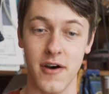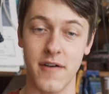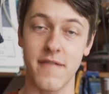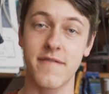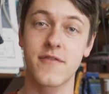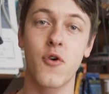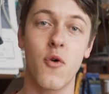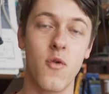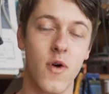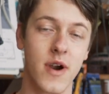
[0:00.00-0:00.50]

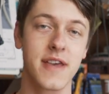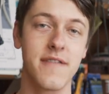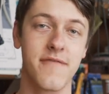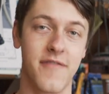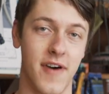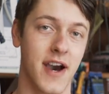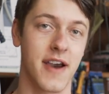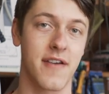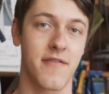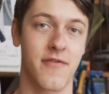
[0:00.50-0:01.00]
of
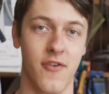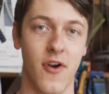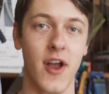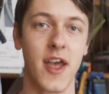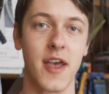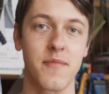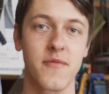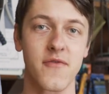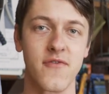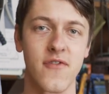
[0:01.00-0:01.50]
25
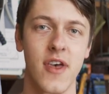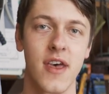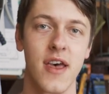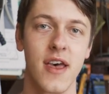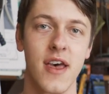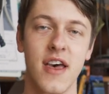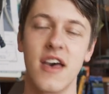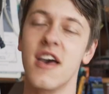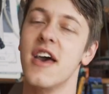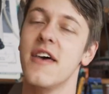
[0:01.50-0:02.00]
frames,
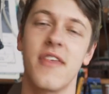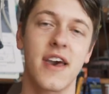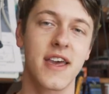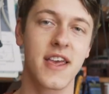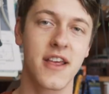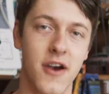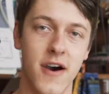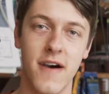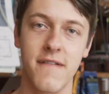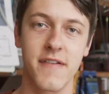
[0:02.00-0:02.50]
and that
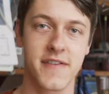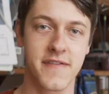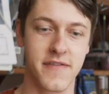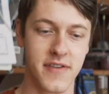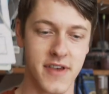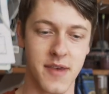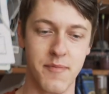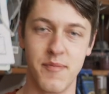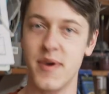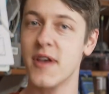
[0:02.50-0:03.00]
can
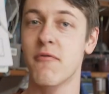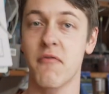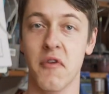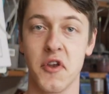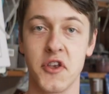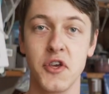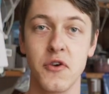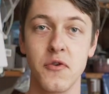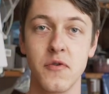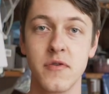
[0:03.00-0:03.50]
obviously be
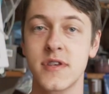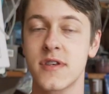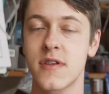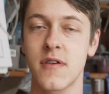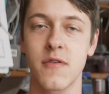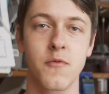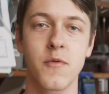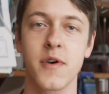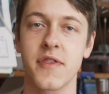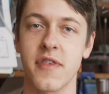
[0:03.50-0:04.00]

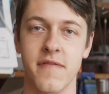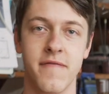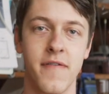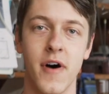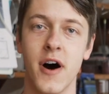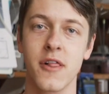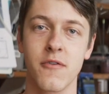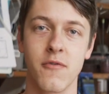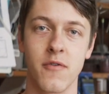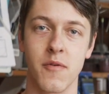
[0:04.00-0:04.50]
reduced with a
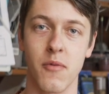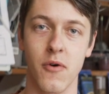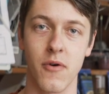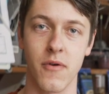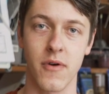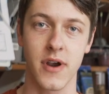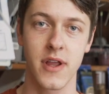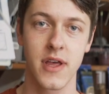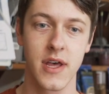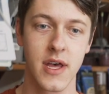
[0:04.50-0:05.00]
follower
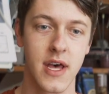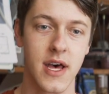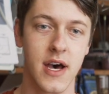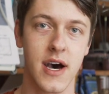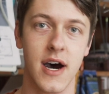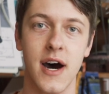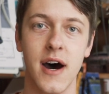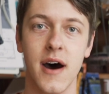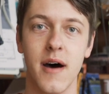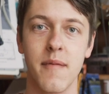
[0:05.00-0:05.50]
board
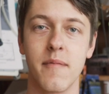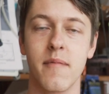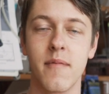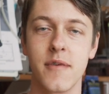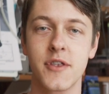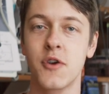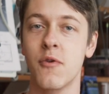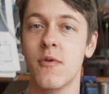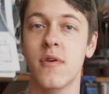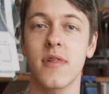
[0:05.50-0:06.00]
um,
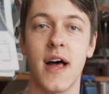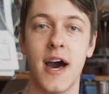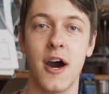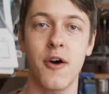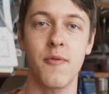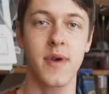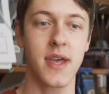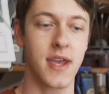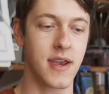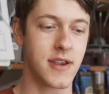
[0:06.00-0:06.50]
to
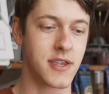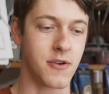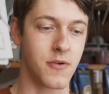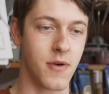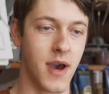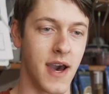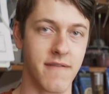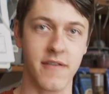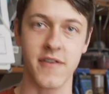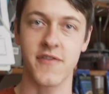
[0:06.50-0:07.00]
allow me to
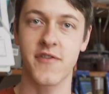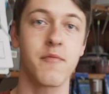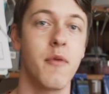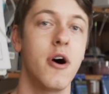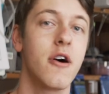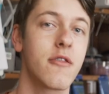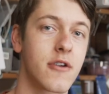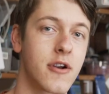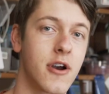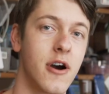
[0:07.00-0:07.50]
have a
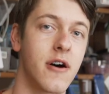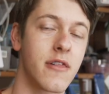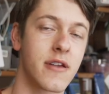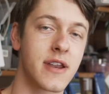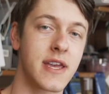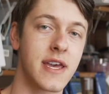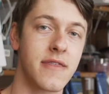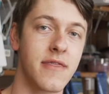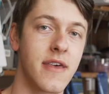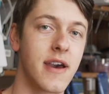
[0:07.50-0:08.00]
smaller
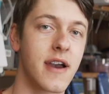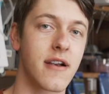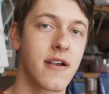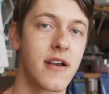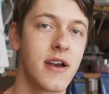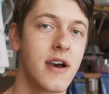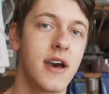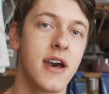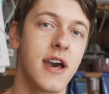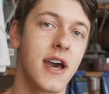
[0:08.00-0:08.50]
colony in there
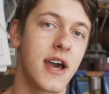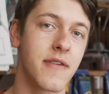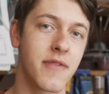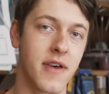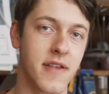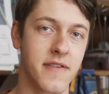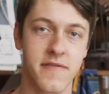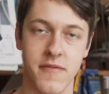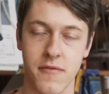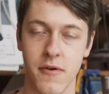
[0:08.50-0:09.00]
and
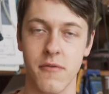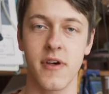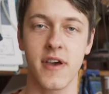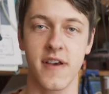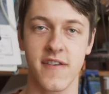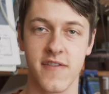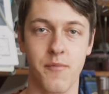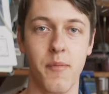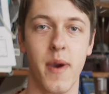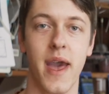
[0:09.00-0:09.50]
then slowly
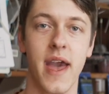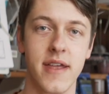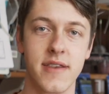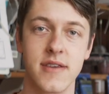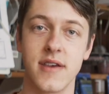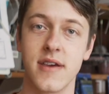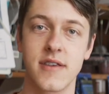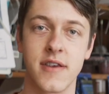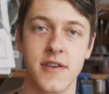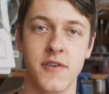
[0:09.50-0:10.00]

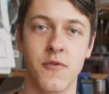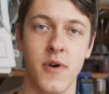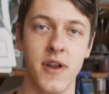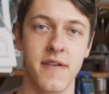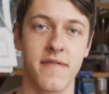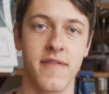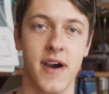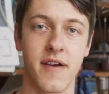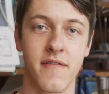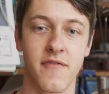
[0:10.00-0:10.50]
expand it to
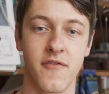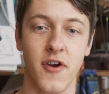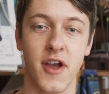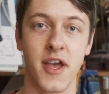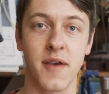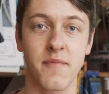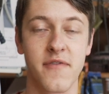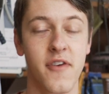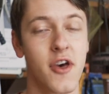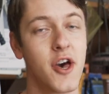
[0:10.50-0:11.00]
25
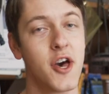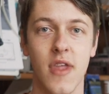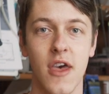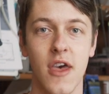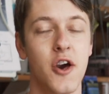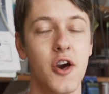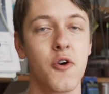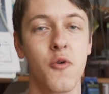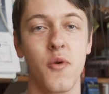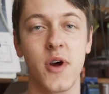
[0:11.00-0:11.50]
frames,
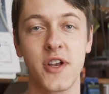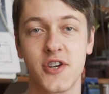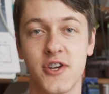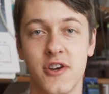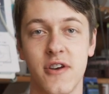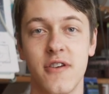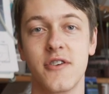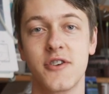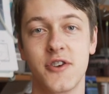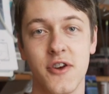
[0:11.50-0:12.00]

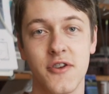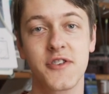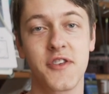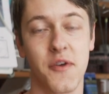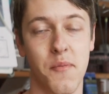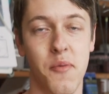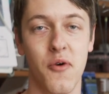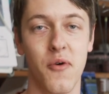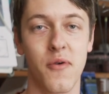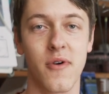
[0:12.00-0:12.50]
which should
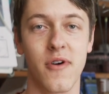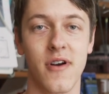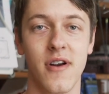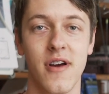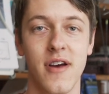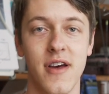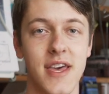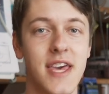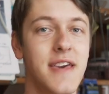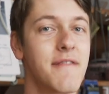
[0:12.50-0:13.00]

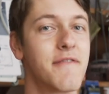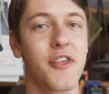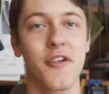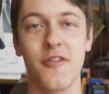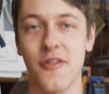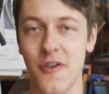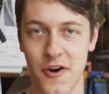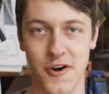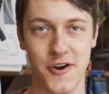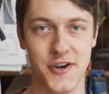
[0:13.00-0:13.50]
support even the
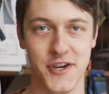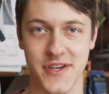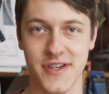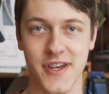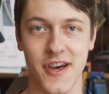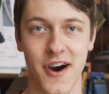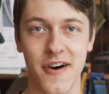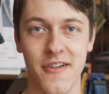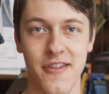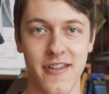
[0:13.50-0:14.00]

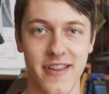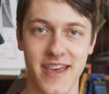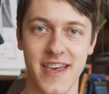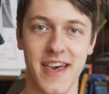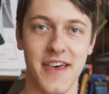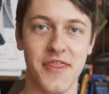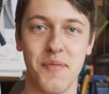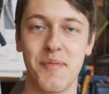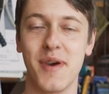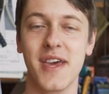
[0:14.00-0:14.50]
largest
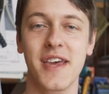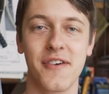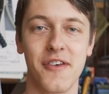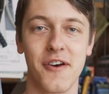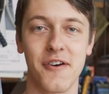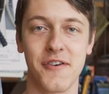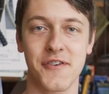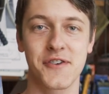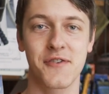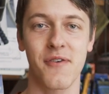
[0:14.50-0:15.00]
colony at the peak of
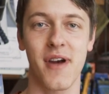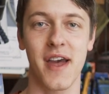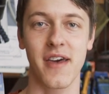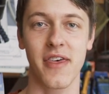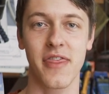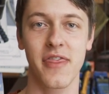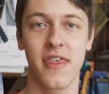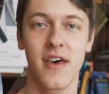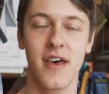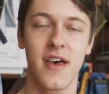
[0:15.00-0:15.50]
their
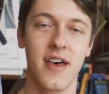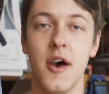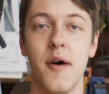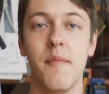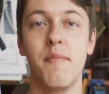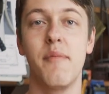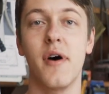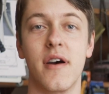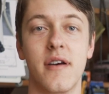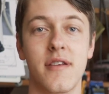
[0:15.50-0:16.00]
strength.
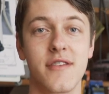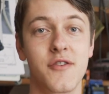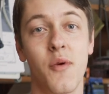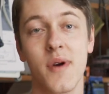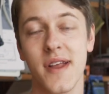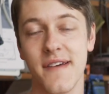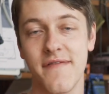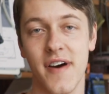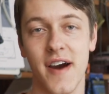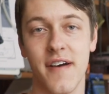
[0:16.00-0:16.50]
But
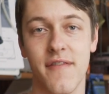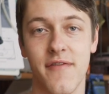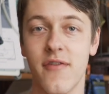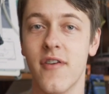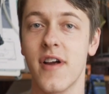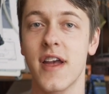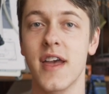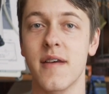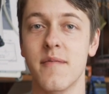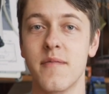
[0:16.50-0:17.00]
25
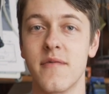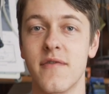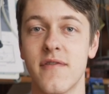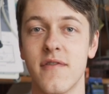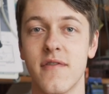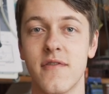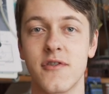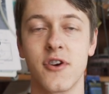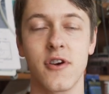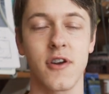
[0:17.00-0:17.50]

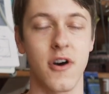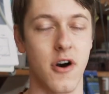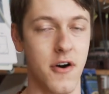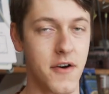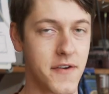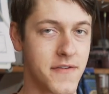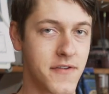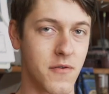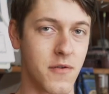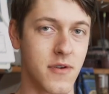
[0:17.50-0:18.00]
frames should
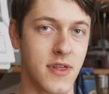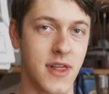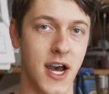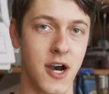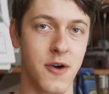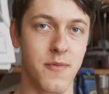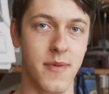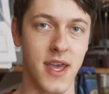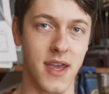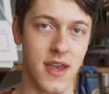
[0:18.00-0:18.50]
also
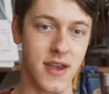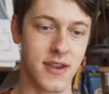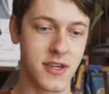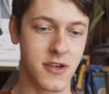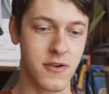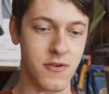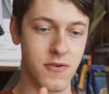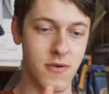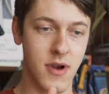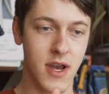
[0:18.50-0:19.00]
allow me
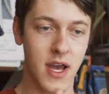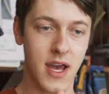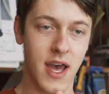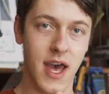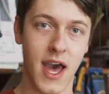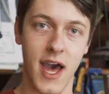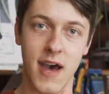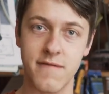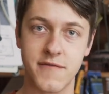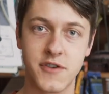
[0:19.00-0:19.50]
to
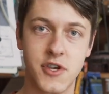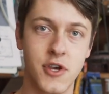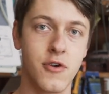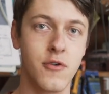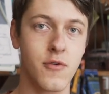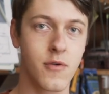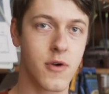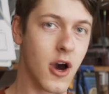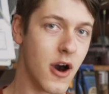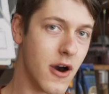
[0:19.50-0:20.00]
have
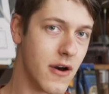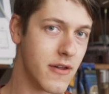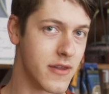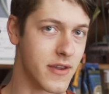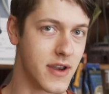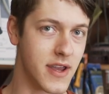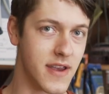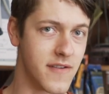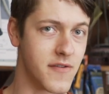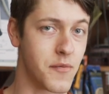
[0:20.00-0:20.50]
two
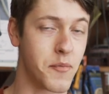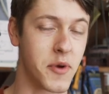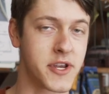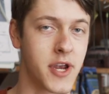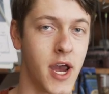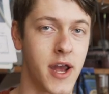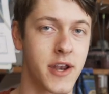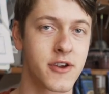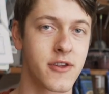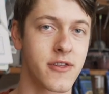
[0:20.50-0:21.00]
colonies
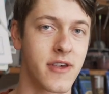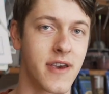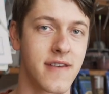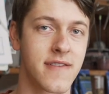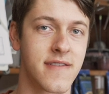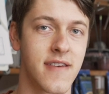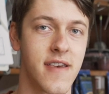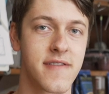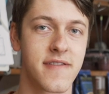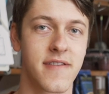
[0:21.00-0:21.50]
potentially
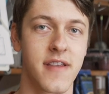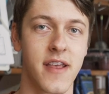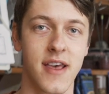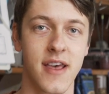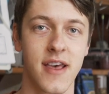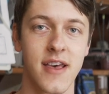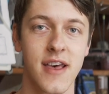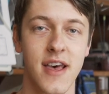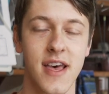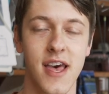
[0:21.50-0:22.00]

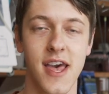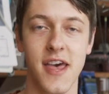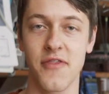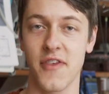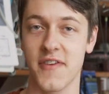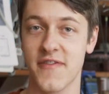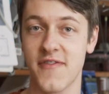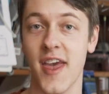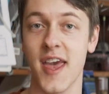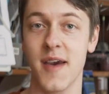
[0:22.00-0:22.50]
existing in
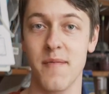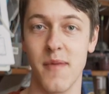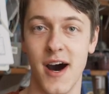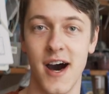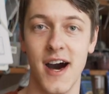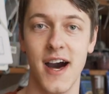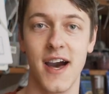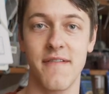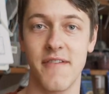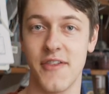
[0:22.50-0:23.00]
the same
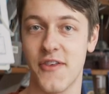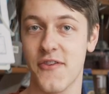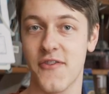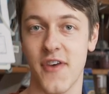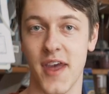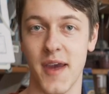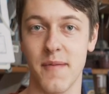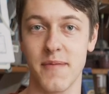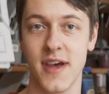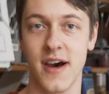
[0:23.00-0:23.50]
hive at the
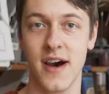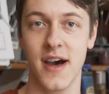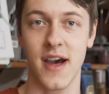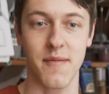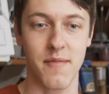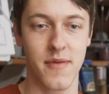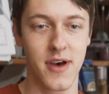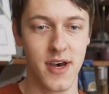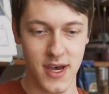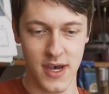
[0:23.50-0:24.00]
same
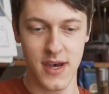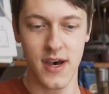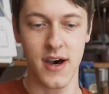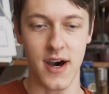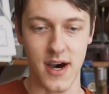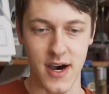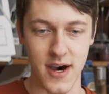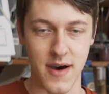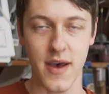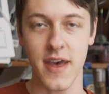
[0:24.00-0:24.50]
time,
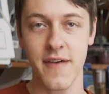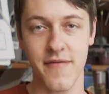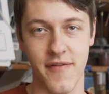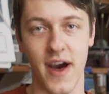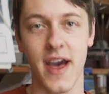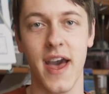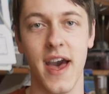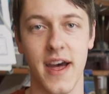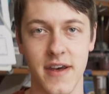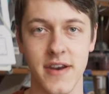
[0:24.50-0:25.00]
uh, if
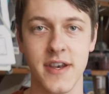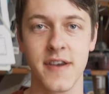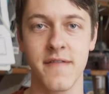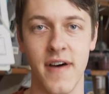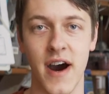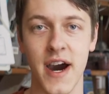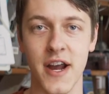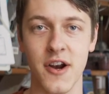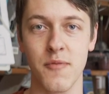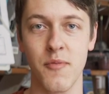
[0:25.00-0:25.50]
I had a
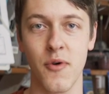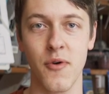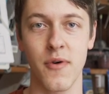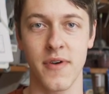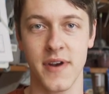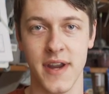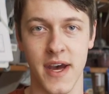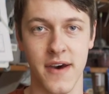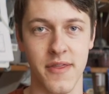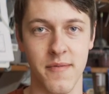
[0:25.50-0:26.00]
divider
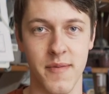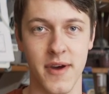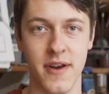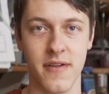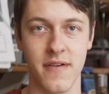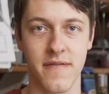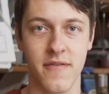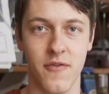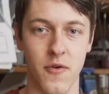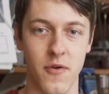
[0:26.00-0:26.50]
board down the
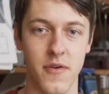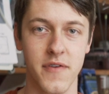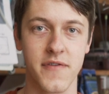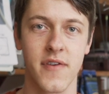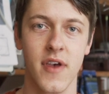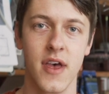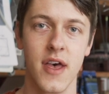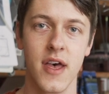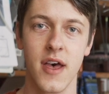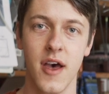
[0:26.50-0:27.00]
middle, of
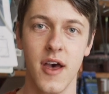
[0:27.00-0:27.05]
course